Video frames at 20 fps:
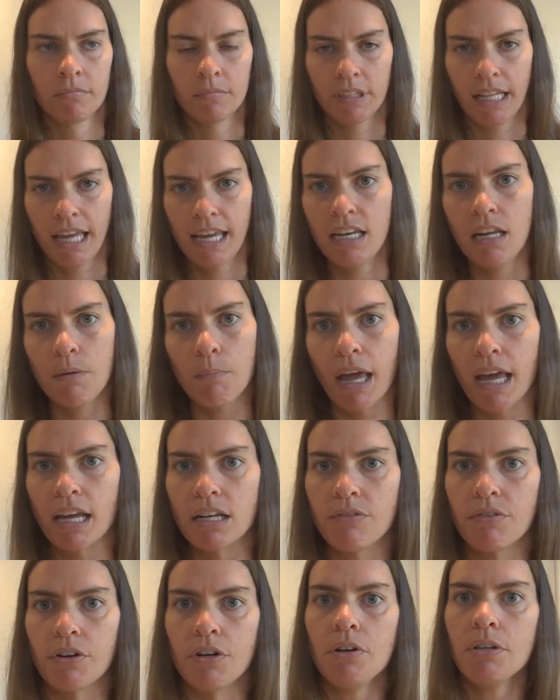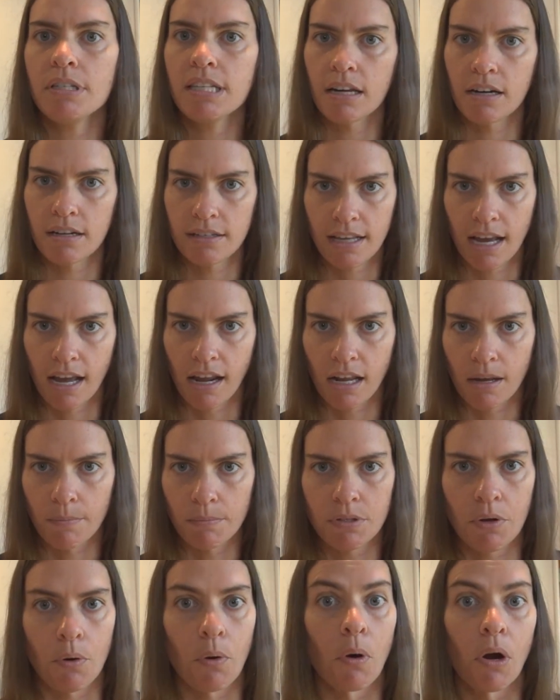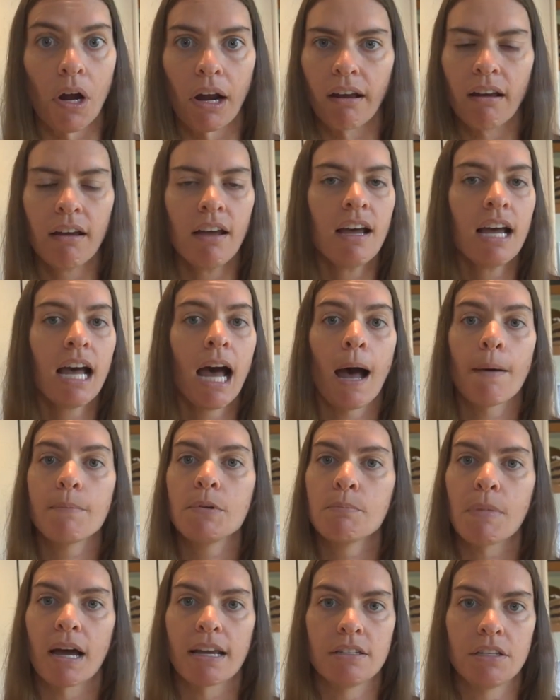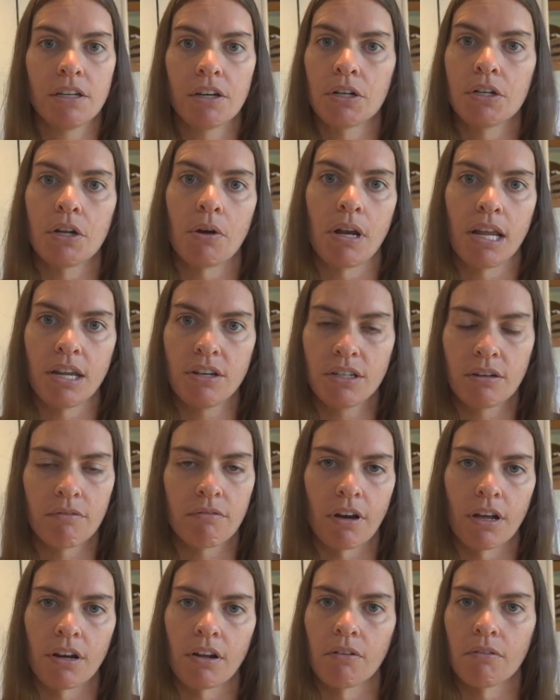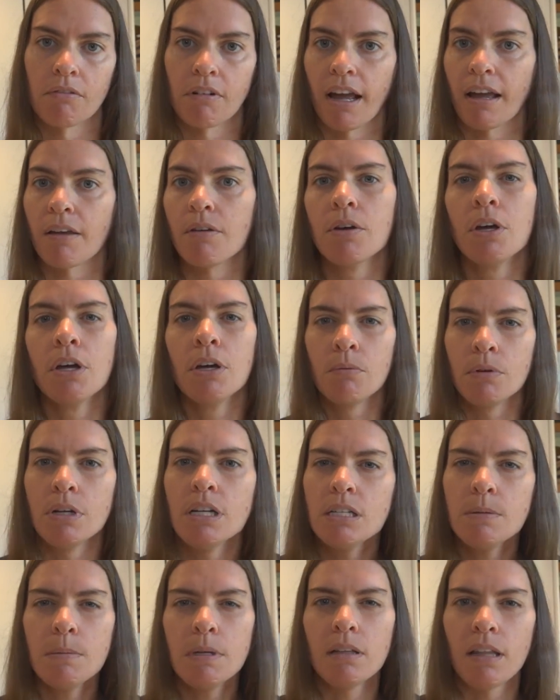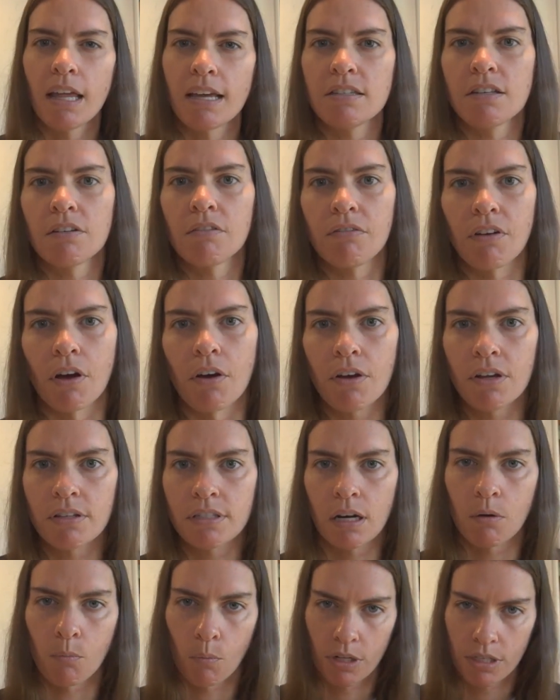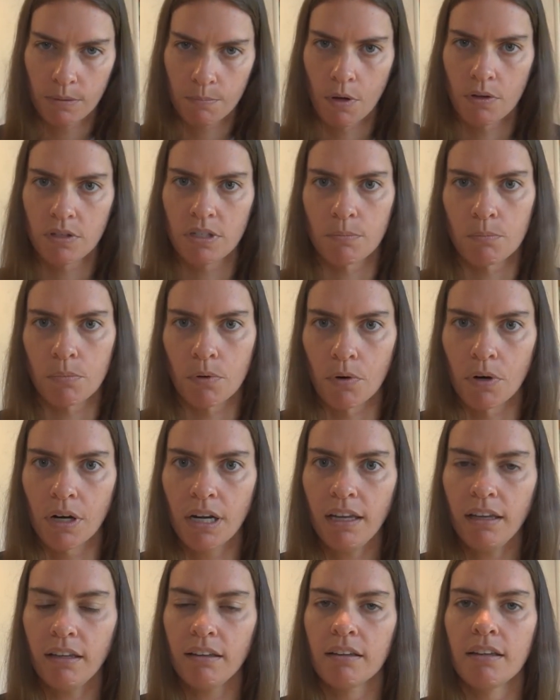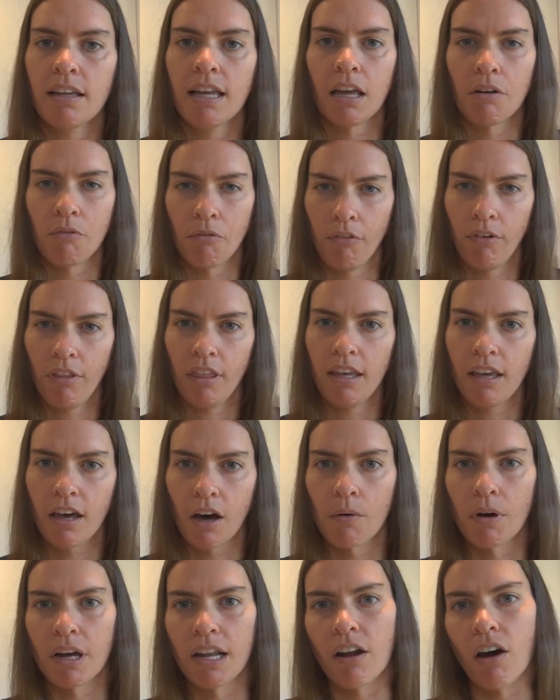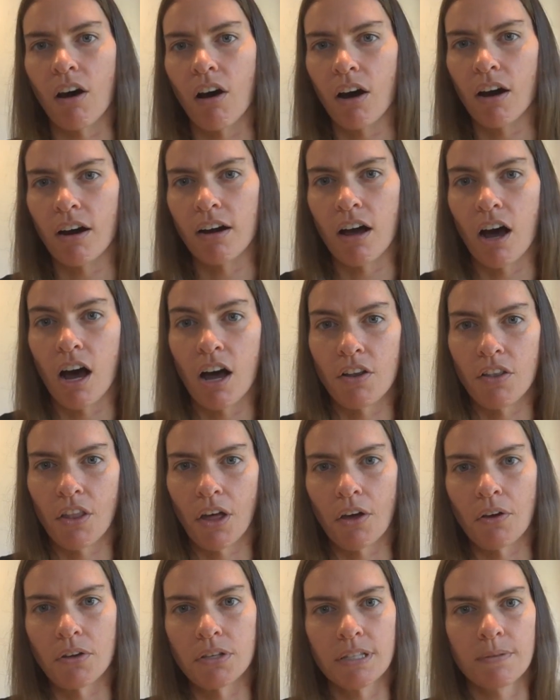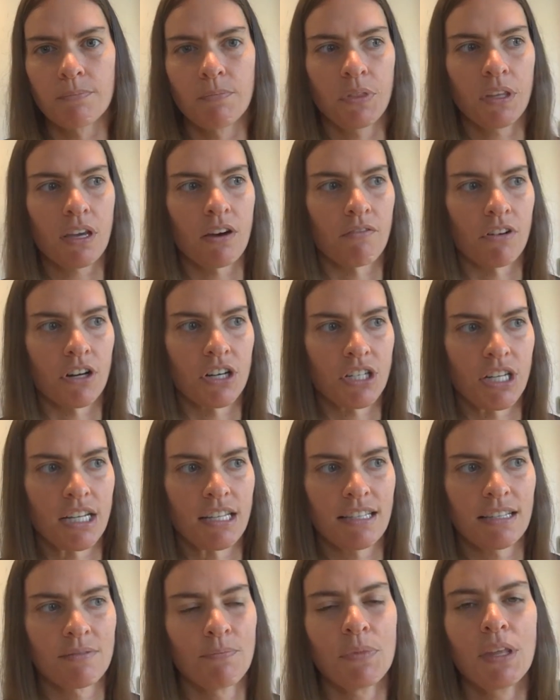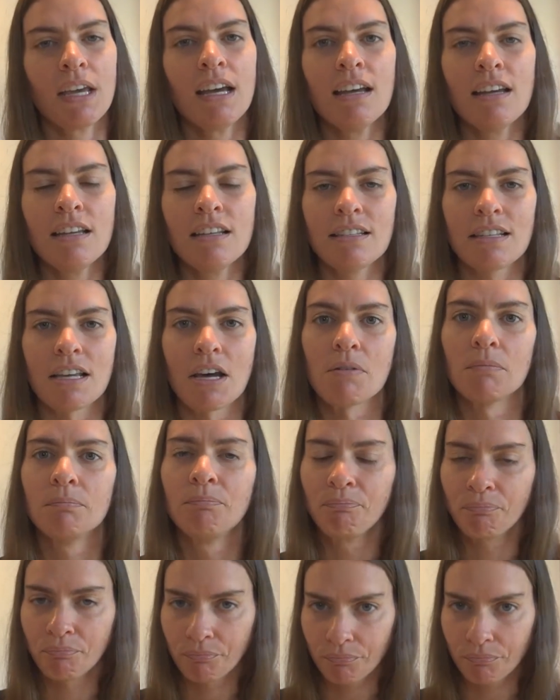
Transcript: landing page for newsletter signups or optimizing your donation funnel, right? We need to be laser focused on what's most important and really go in hard on those conversions. So